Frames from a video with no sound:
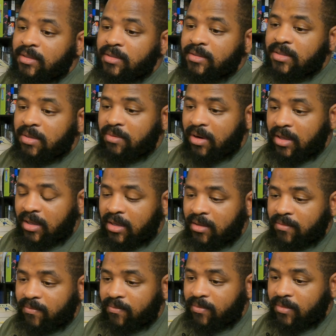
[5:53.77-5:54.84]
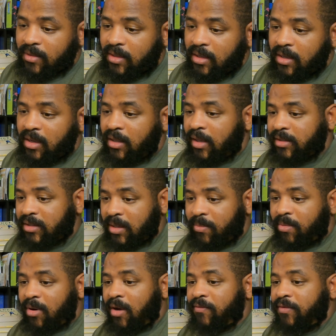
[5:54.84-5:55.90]
see what I get, and like I
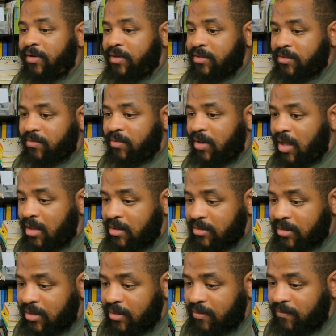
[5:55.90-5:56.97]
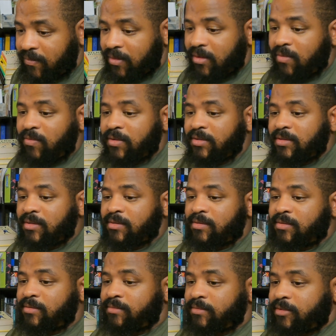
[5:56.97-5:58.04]
said, profit is $3.51.
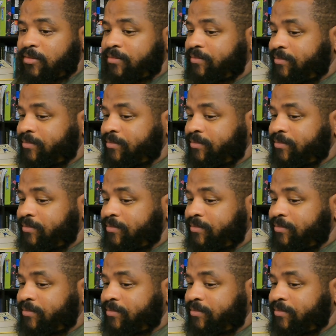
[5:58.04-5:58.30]
So,